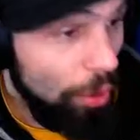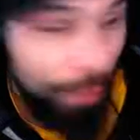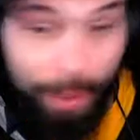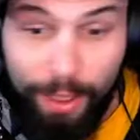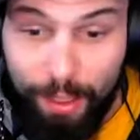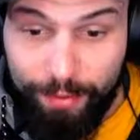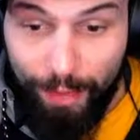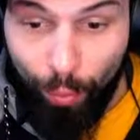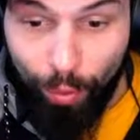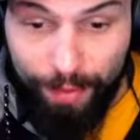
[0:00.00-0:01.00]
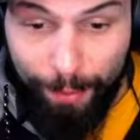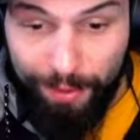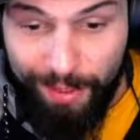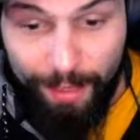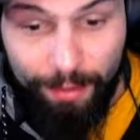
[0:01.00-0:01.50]
because I was able
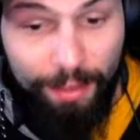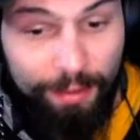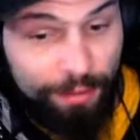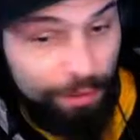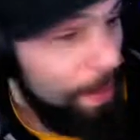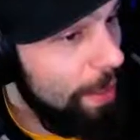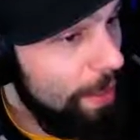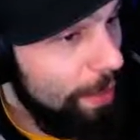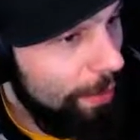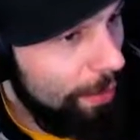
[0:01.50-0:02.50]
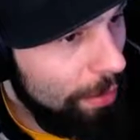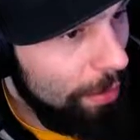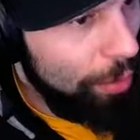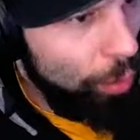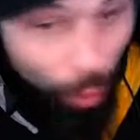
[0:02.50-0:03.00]
to get decent speed here
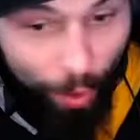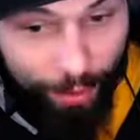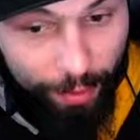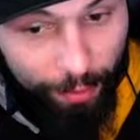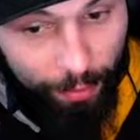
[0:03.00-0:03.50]
with